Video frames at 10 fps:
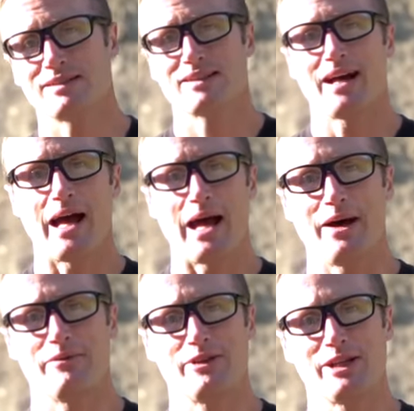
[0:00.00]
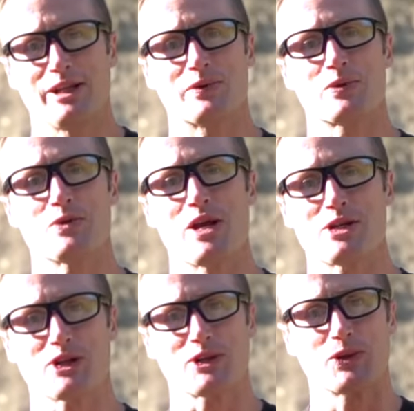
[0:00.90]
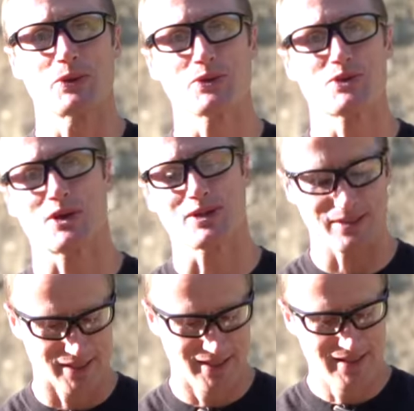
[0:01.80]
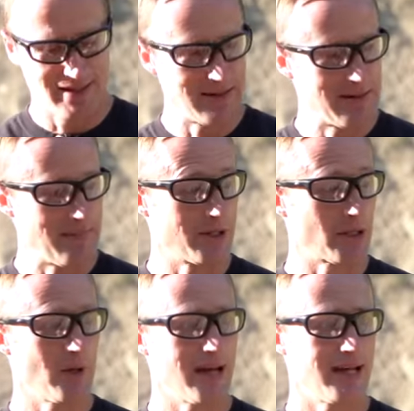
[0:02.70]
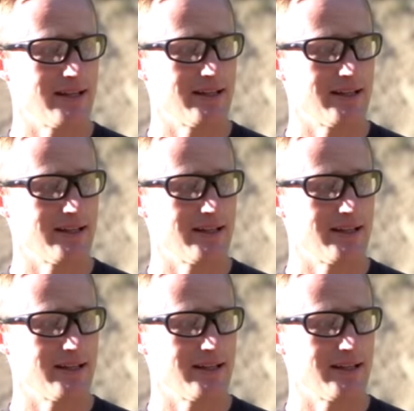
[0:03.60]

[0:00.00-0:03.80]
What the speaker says: I have the Ruination Cold Start. I'm gonna go ahead